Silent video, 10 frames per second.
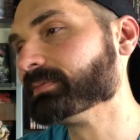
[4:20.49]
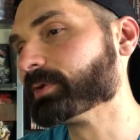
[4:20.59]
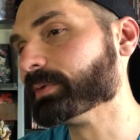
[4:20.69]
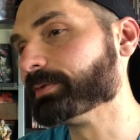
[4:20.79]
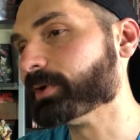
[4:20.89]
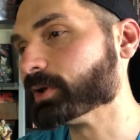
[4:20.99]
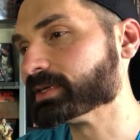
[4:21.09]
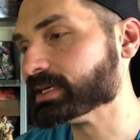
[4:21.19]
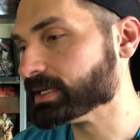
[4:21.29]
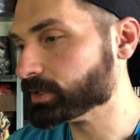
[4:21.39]
from a
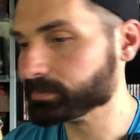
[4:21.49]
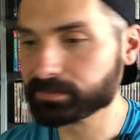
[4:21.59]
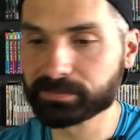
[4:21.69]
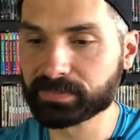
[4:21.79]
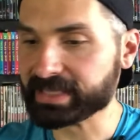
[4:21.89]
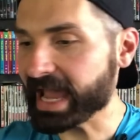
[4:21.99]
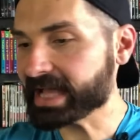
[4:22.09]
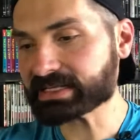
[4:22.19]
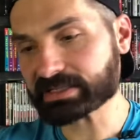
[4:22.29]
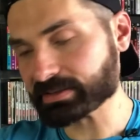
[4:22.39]
faulty
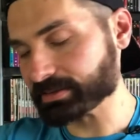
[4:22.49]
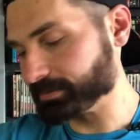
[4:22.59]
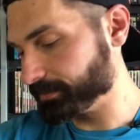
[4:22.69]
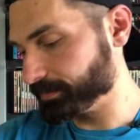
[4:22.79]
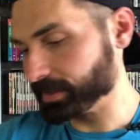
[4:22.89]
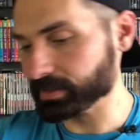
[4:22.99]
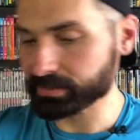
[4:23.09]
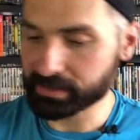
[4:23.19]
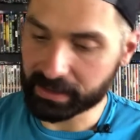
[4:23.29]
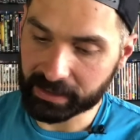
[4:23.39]
gas
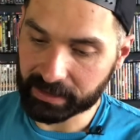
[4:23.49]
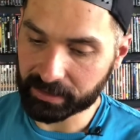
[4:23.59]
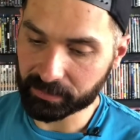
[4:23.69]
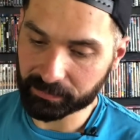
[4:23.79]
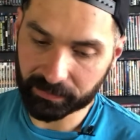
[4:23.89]
freaking uh,